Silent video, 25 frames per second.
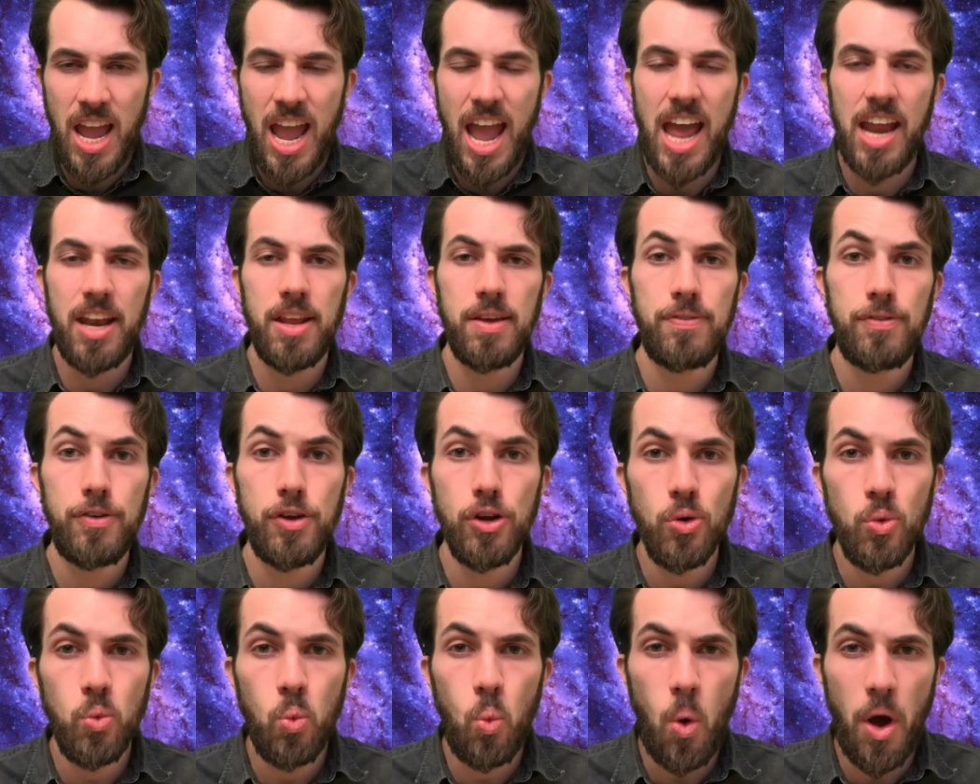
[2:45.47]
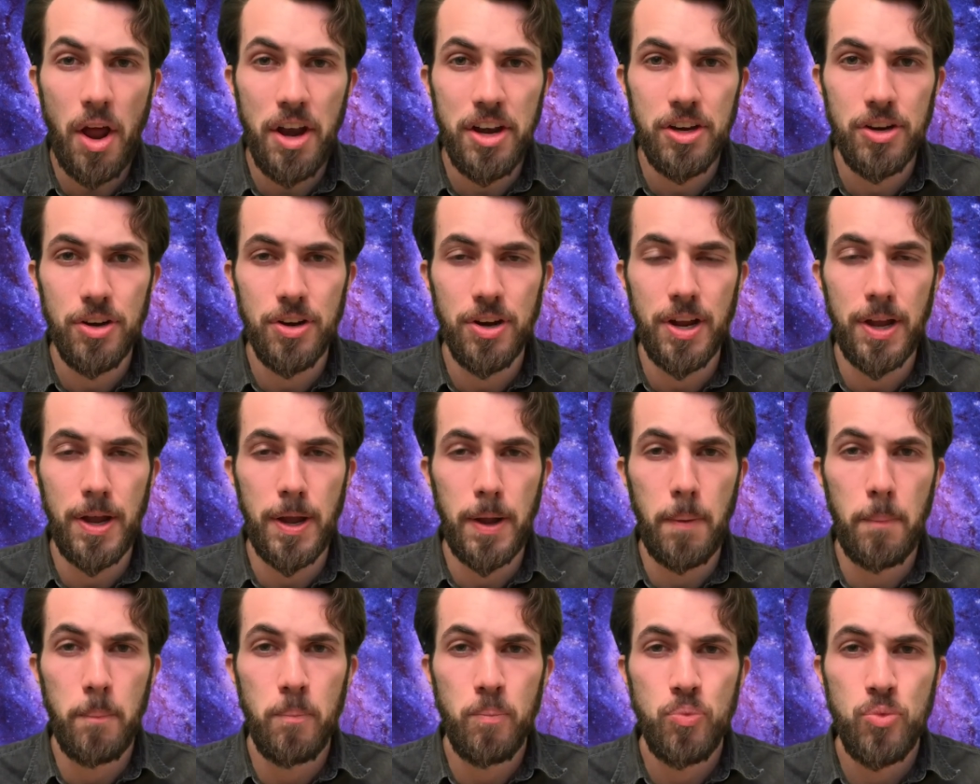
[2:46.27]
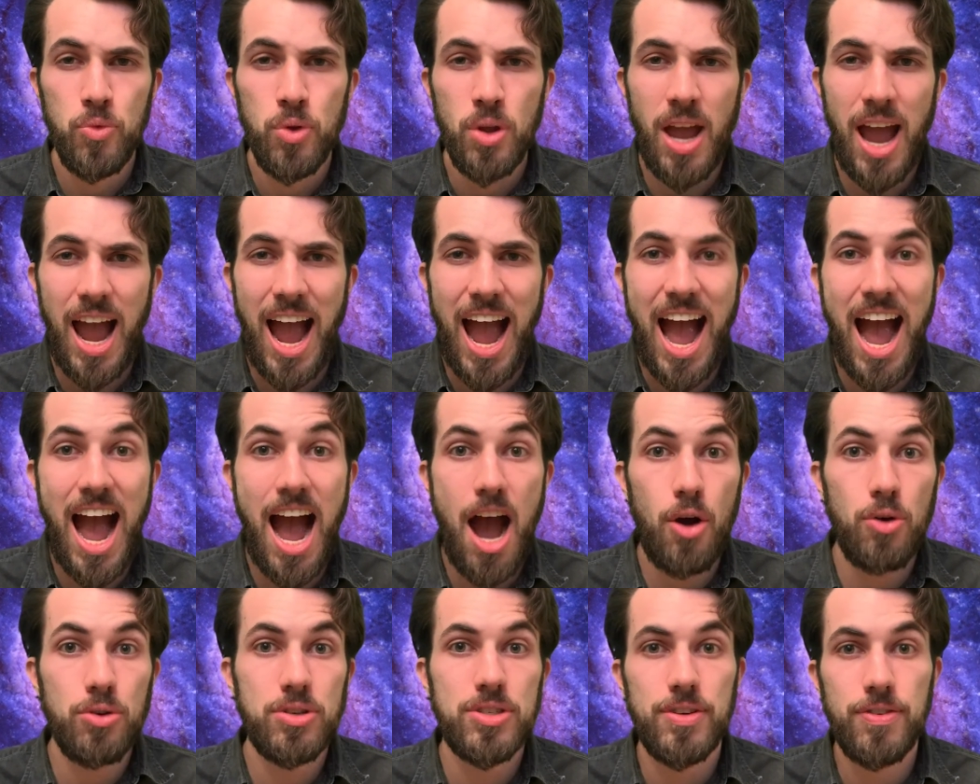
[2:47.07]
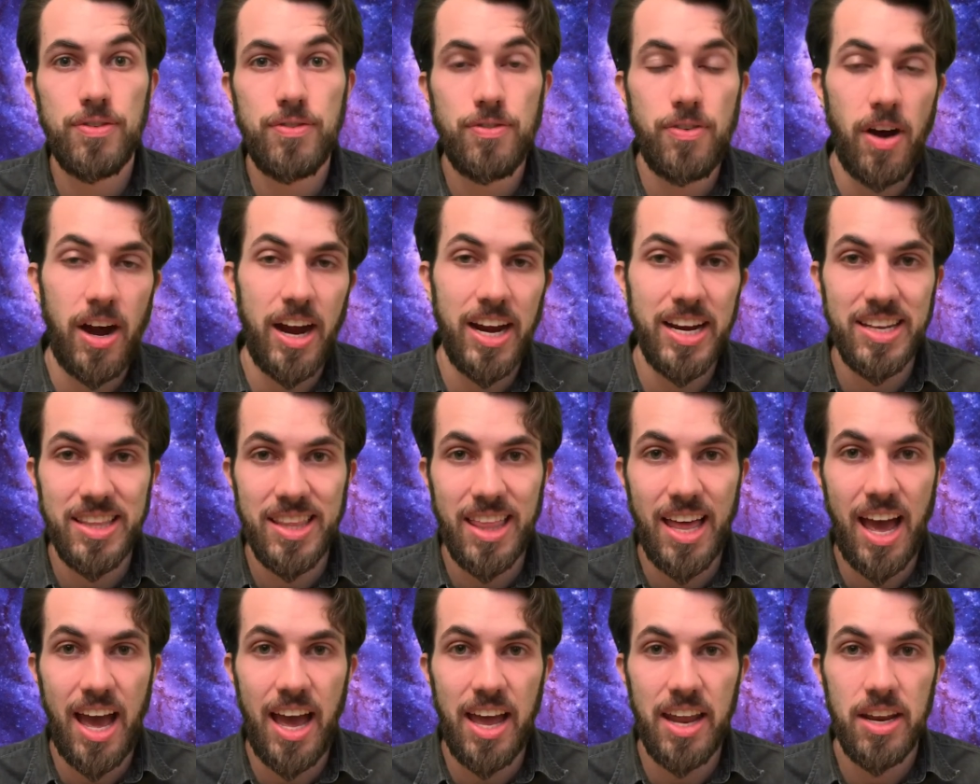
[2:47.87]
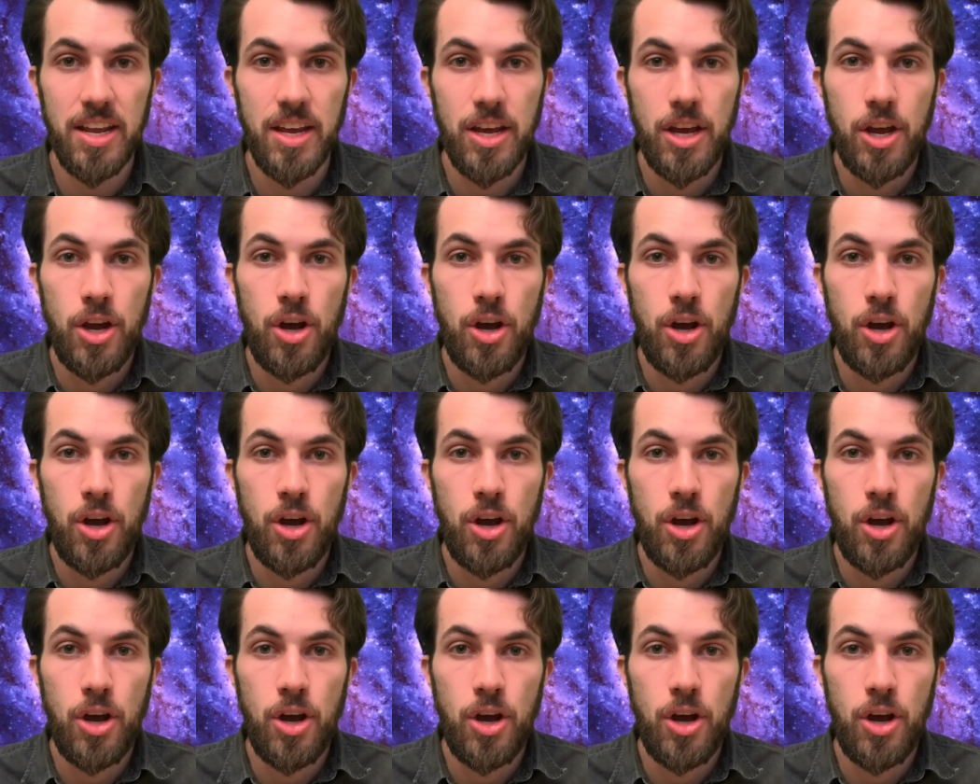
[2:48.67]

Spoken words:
And if you're wondering how to find that,